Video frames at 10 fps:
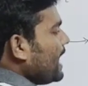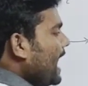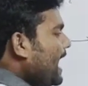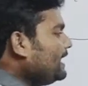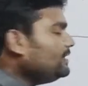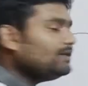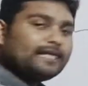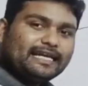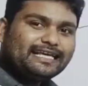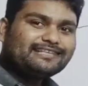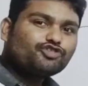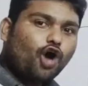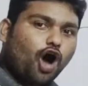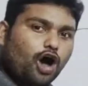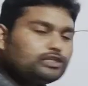and it is
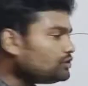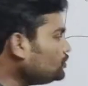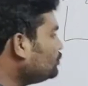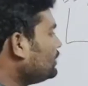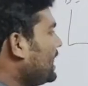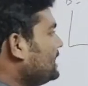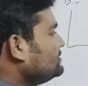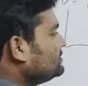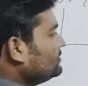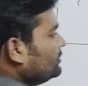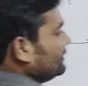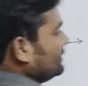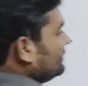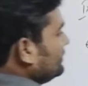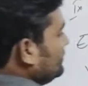also known as
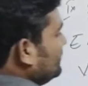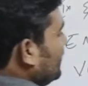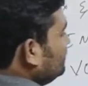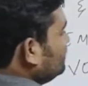null